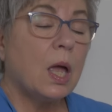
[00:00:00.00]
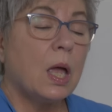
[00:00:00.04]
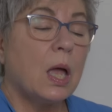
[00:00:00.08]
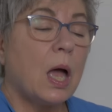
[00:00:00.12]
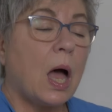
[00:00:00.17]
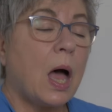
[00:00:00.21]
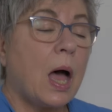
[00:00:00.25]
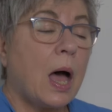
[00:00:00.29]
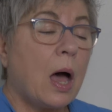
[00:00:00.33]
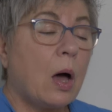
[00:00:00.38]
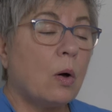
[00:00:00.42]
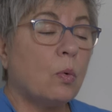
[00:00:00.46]

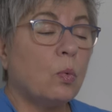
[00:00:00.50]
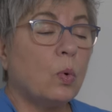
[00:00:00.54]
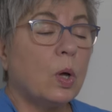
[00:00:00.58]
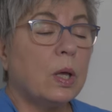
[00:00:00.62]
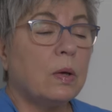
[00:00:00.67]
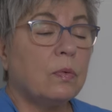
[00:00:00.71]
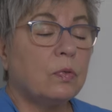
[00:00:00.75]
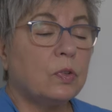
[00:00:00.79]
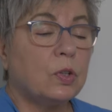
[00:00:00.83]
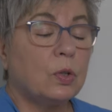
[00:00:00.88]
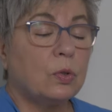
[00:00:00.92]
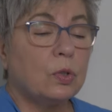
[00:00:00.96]

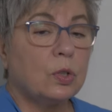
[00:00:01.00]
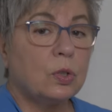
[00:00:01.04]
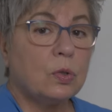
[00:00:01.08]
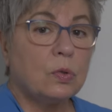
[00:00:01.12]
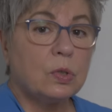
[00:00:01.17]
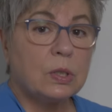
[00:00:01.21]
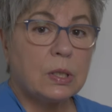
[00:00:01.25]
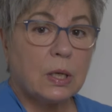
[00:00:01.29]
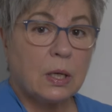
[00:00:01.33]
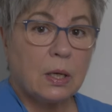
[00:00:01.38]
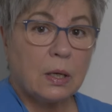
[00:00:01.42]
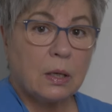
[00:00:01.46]
if you're
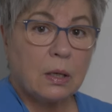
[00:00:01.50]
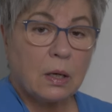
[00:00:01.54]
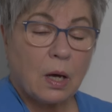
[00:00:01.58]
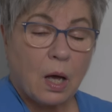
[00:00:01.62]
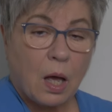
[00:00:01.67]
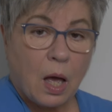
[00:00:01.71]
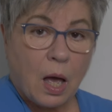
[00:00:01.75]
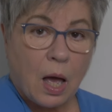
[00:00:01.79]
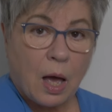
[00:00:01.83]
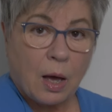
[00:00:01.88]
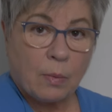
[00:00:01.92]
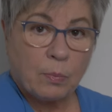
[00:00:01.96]
using
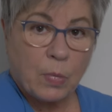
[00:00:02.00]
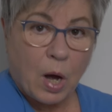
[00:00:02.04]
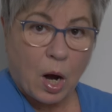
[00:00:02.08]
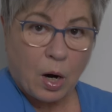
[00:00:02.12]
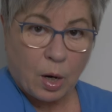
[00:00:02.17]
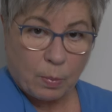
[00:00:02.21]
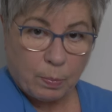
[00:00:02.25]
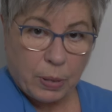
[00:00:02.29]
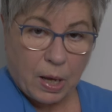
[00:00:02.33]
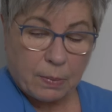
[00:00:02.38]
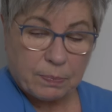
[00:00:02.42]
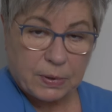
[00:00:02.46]

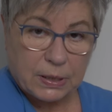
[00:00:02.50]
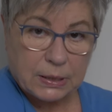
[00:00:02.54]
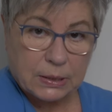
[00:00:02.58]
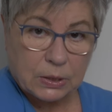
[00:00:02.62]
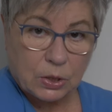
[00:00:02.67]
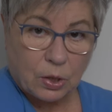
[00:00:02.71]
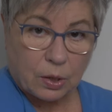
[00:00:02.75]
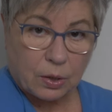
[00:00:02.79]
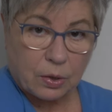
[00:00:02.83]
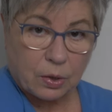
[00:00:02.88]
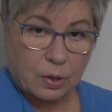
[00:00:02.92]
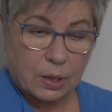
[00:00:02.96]
our puppy
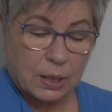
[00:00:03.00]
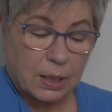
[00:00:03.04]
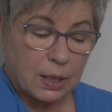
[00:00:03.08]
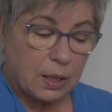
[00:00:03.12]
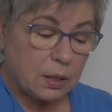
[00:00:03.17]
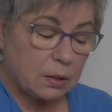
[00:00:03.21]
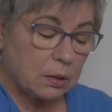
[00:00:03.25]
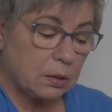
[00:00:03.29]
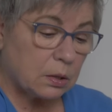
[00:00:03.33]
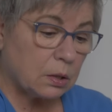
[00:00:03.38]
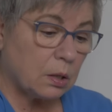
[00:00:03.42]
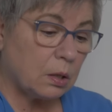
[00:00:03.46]
starter
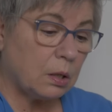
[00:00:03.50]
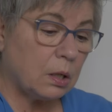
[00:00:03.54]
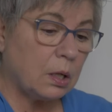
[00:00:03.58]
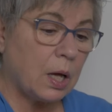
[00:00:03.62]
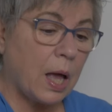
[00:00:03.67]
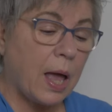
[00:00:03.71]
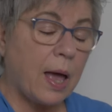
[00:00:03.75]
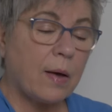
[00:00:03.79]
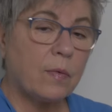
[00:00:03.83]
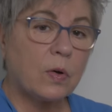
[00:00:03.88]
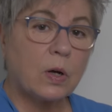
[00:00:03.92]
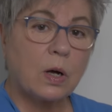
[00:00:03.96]
kit, you'll
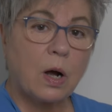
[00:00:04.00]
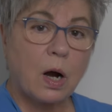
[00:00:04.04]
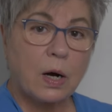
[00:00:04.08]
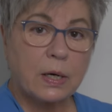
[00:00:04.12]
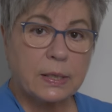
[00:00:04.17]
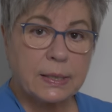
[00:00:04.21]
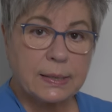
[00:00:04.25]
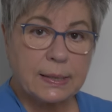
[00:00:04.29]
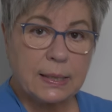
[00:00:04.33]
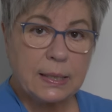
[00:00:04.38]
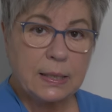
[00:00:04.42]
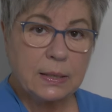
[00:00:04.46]
have a
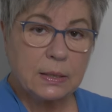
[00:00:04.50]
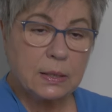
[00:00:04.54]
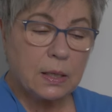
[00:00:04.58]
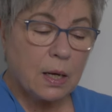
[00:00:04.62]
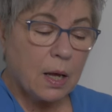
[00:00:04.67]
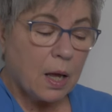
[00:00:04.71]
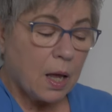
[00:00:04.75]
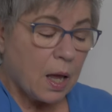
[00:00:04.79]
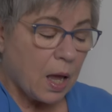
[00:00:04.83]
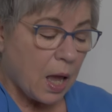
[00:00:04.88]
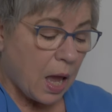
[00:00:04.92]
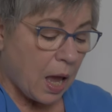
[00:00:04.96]
car seat,
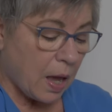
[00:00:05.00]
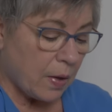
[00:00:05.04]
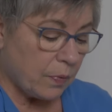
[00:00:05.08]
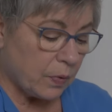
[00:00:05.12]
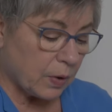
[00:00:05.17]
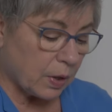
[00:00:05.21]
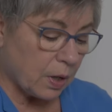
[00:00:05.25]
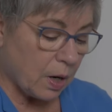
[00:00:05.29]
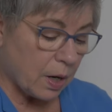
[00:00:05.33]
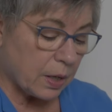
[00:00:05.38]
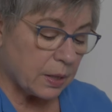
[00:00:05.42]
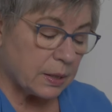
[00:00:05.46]
and
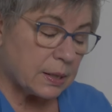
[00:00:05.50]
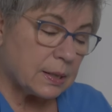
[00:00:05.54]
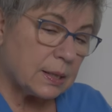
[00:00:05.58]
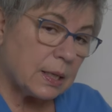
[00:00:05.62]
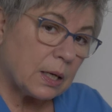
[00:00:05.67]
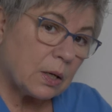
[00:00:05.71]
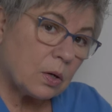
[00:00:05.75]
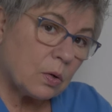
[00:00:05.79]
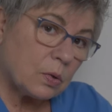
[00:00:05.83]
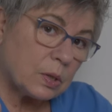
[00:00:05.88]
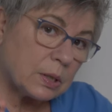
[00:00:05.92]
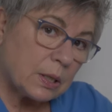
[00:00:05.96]
the car
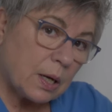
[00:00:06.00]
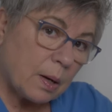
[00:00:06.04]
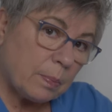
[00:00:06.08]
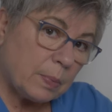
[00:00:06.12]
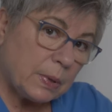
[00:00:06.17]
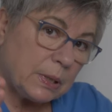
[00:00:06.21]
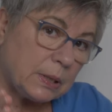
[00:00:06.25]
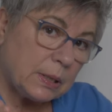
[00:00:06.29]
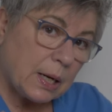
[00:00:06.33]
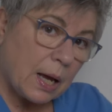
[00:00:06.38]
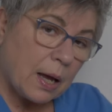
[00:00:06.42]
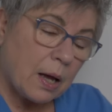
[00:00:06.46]
seat goes up
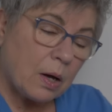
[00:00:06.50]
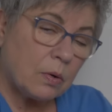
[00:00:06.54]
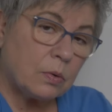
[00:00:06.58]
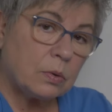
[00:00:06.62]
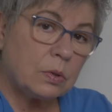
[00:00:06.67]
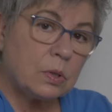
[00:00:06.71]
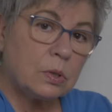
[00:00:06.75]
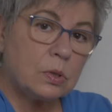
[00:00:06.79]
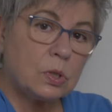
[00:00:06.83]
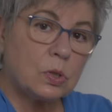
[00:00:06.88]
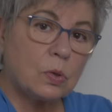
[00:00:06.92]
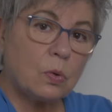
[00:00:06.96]
and
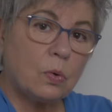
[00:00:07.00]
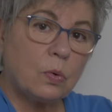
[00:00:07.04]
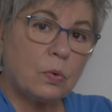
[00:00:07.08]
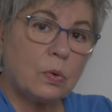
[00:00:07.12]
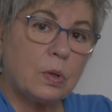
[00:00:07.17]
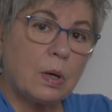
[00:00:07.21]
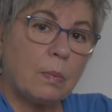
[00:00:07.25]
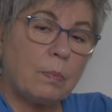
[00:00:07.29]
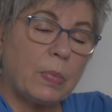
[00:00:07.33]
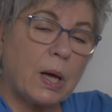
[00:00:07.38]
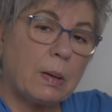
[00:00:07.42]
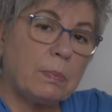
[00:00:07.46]
down so
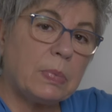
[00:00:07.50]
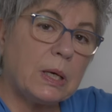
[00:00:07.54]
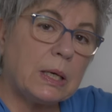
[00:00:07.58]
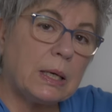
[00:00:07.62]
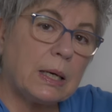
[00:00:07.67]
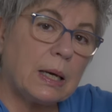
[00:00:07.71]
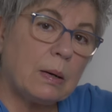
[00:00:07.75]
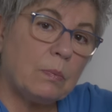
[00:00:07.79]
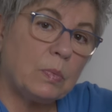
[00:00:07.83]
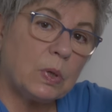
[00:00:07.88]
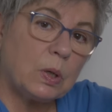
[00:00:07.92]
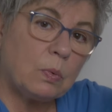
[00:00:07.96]
the puppy
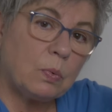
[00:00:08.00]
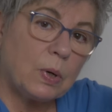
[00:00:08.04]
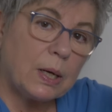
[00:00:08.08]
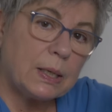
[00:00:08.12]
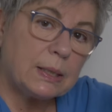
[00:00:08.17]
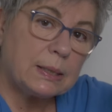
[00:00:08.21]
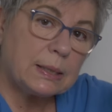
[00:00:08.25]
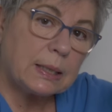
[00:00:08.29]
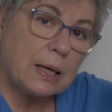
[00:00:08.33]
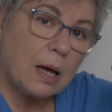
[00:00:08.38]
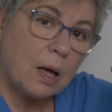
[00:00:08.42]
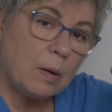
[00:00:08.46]
can be
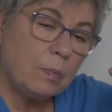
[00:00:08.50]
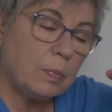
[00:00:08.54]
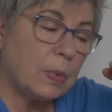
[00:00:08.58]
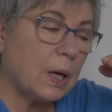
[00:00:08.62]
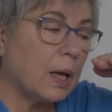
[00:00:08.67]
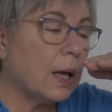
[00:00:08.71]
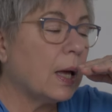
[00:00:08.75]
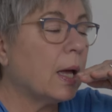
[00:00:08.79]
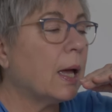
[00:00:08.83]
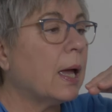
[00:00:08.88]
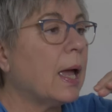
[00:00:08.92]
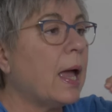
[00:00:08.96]
raised up
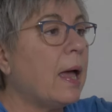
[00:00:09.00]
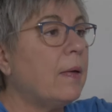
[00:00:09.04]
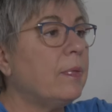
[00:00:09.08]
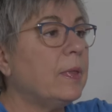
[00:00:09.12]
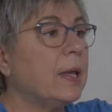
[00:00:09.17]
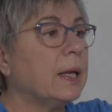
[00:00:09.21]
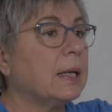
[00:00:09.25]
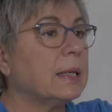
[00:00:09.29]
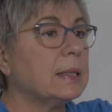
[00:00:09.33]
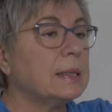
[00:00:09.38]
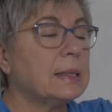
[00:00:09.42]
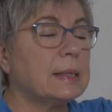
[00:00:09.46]
and
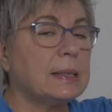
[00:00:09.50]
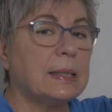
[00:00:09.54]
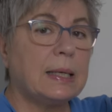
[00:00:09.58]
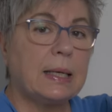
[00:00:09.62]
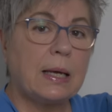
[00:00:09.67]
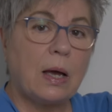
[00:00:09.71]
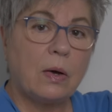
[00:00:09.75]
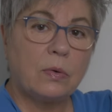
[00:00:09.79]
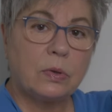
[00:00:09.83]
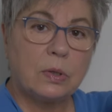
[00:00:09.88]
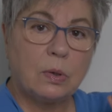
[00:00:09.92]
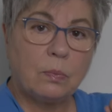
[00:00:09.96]
they can
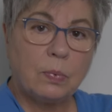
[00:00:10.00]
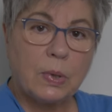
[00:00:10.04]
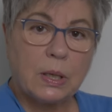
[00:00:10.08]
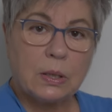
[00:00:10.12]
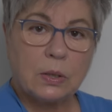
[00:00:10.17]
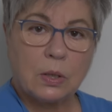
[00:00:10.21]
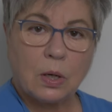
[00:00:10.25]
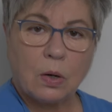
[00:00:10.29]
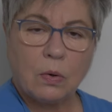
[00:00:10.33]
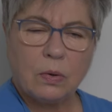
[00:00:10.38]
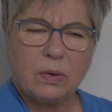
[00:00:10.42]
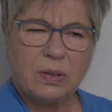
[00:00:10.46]
see out the
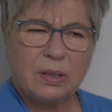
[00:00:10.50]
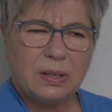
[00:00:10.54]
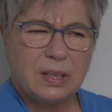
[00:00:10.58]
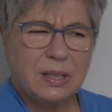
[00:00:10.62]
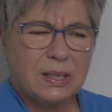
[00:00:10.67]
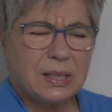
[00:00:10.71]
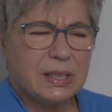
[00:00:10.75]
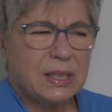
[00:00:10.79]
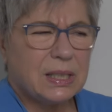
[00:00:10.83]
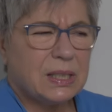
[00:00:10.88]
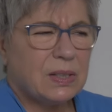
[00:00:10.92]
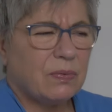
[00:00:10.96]
window. And
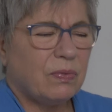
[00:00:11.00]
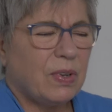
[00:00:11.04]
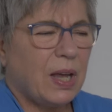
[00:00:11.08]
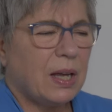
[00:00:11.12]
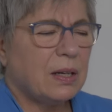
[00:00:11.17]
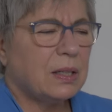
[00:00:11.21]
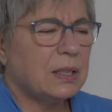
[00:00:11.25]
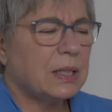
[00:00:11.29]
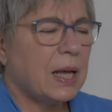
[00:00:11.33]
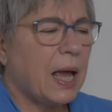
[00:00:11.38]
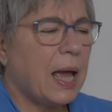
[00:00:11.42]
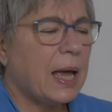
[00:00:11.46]
this is
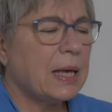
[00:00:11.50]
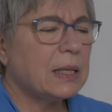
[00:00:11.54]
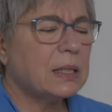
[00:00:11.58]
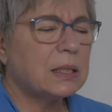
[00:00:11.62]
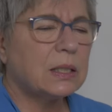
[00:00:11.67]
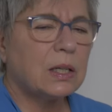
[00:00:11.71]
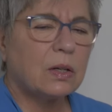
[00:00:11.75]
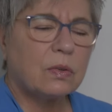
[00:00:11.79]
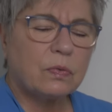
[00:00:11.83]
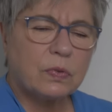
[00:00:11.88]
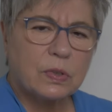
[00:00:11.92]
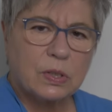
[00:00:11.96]

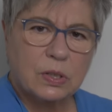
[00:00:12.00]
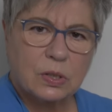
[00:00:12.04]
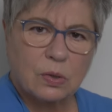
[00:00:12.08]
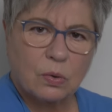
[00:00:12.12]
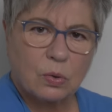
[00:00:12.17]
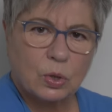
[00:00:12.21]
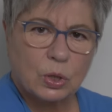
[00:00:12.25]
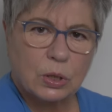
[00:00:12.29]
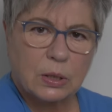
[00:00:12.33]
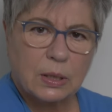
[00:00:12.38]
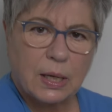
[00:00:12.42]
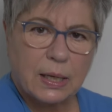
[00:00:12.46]
fantastic for
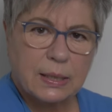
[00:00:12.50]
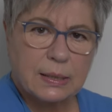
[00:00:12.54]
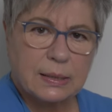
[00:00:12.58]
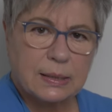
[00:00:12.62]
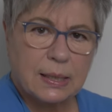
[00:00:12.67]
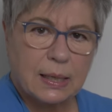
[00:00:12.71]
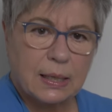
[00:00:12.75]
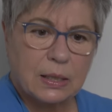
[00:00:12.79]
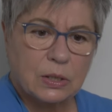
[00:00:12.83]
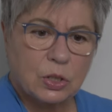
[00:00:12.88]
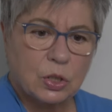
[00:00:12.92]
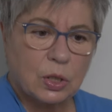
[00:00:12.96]

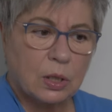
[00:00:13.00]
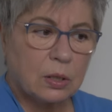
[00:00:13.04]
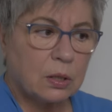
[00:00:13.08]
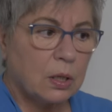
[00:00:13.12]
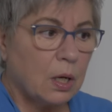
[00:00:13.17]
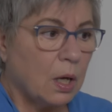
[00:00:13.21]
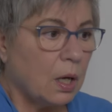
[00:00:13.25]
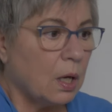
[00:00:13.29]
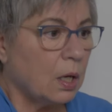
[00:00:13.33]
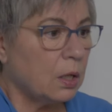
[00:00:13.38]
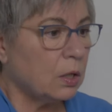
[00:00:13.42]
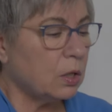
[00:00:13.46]
socialization.
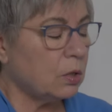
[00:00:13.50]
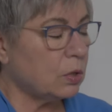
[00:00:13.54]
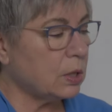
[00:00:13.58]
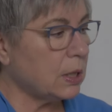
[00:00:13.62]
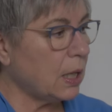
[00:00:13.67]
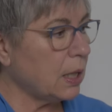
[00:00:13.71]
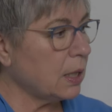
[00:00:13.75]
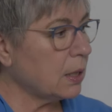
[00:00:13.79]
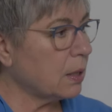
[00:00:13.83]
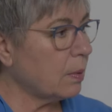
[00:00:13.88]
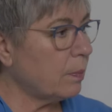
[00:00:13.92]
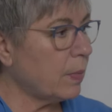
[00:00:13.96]
You
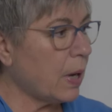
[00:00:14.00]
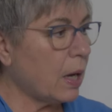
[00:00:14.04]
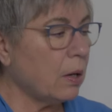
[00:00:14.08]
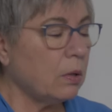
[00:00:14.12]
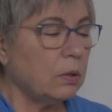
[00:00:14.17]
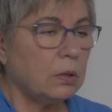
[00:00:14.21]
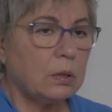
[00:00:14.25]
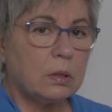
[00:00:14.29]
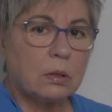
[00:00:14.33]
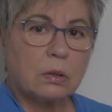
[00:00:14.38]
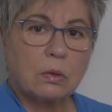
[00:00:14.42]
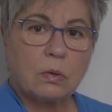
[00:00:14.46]
take them
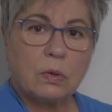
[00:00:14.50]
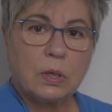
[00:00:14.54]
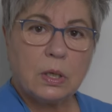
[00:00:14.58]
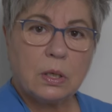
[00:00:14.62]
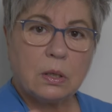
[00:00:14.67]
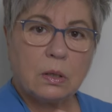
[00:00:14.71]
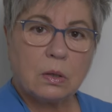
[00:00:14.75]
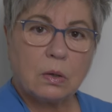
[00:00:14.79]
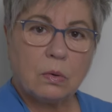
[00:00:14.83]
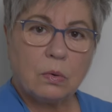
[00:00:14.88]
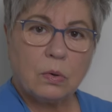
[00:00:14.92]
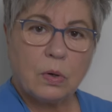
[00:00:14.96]
out, you're
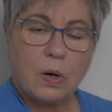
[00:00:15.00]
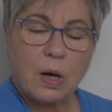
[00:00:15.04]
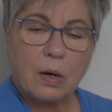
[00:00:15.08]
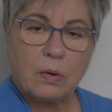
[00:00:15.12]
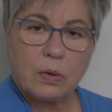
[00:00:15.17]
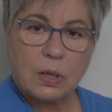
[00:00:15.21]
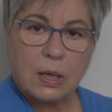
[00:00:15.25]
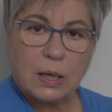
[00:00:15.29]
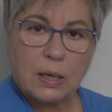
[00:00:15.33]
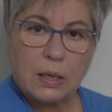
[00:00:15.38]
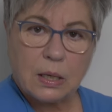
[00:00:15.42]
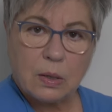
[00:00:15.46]
going to go
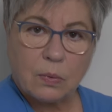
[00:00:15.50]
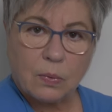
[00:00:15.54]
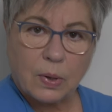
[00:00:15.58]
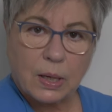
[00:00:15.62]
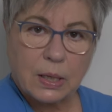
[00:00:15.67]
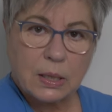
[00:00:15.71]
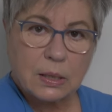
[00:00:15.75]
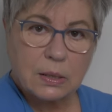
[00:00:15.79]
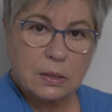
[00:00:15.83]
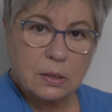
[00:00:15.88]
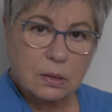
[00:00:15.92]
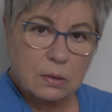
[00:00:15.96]
out
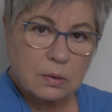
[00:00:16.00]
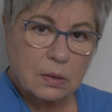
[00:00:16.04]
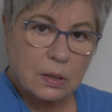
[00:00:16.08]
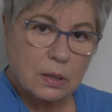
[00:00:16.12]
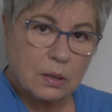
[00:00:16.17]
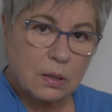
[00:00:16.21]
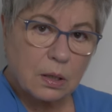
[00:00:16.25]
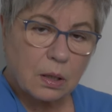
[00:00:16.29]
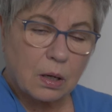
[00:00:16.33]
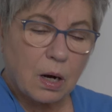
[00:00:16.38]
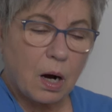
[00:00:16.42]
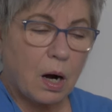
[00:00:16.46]
anyways. You're
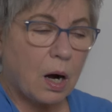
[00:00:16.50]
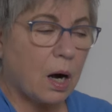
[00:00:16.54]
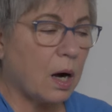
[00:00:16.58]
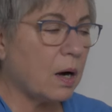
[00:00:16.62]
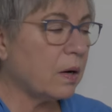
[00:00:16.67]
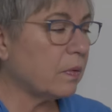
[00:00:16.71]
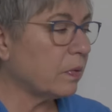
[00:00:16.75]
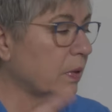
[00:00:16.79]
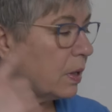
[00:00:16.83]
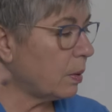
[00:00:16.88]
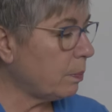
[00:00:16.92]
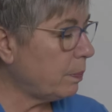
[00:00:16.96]
in the
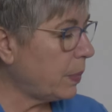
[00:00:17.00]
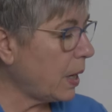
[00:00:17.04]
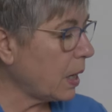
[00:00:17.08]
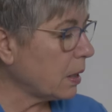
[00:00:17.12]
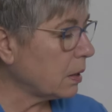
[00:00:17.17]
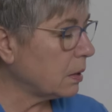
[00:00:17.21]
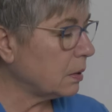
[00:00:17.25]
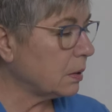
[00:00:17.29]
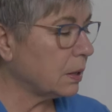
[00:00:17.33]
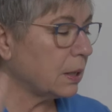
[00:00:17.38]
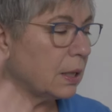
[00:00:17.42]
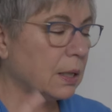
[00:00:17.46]
car, they're
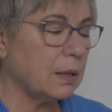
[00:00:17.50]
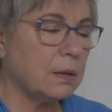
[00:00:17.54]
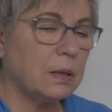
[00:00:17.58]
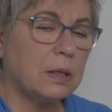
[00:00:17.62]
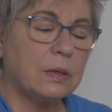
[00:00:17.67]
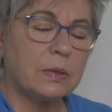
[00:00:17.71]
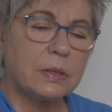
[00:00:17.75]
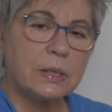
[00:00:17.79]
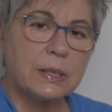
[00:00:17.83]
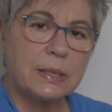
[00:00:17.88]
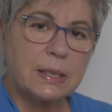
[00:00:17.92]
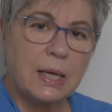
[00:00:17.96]
buckled in,
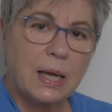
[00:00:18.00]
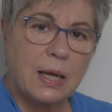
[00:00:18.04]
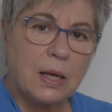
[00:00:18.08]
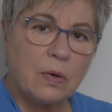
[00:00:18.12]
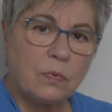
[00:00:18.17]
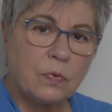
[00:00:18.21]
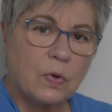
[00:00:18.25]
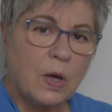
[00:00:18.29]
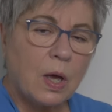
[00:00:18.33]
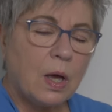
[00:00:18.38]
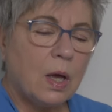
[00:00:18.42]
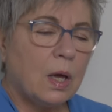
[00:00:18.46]
they're
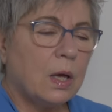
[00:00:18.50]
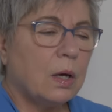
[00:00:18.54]
safe.